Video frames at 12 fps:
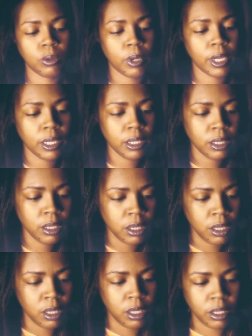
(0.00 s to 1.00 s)
away
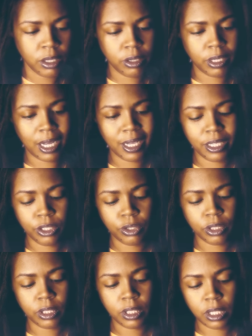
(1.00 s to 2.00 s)
you're not
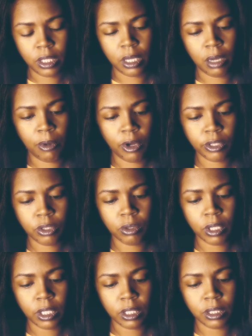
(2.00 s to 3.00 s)
interested. I'm also
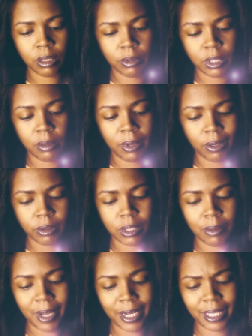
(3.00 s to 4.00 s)
getting something about
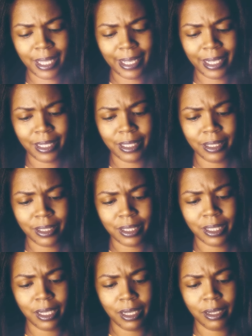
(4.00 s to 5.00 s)
somebody liking to,
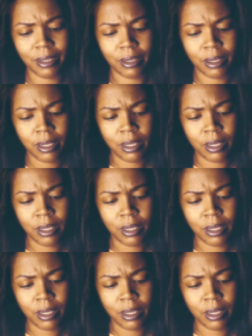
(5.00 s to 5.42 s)
to uh,